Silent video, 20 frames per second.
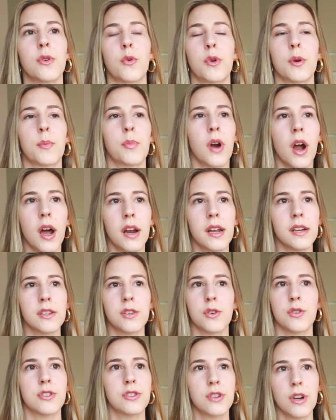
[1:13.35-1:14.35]
or product
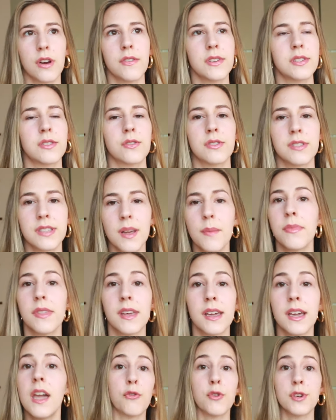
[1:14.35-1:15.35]
or service or
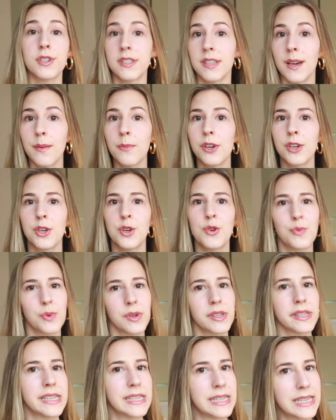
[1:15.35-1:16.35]
something for someone who
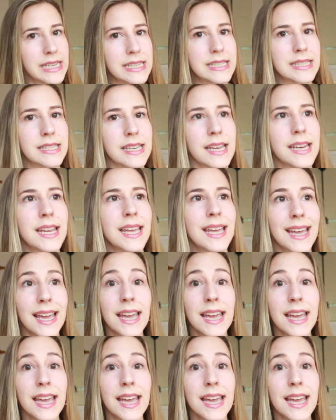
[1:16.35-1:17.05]
really needs it